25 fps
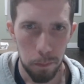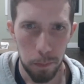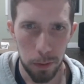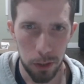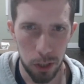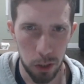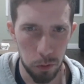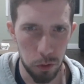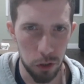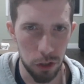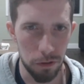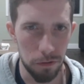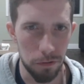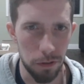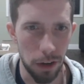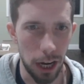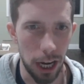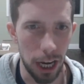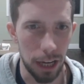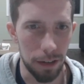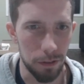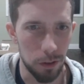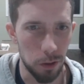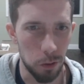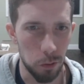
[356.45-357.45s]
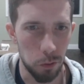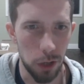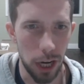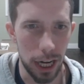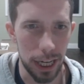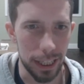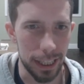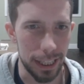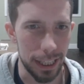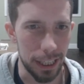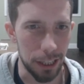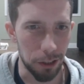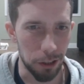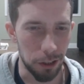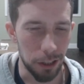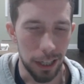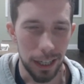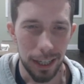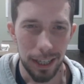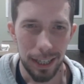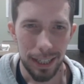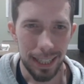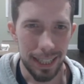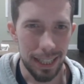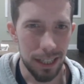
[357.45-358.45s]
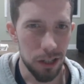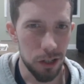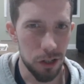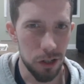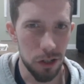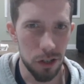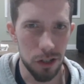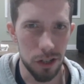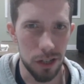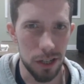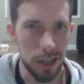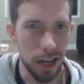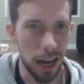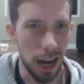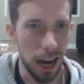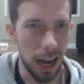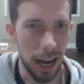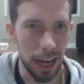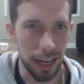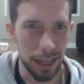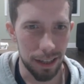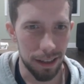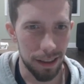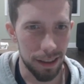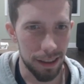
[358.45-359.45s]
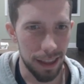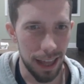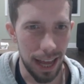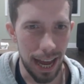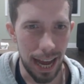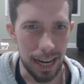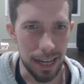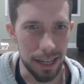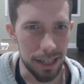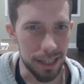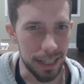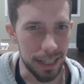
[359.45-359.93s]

bishop g5 right here, it's just not that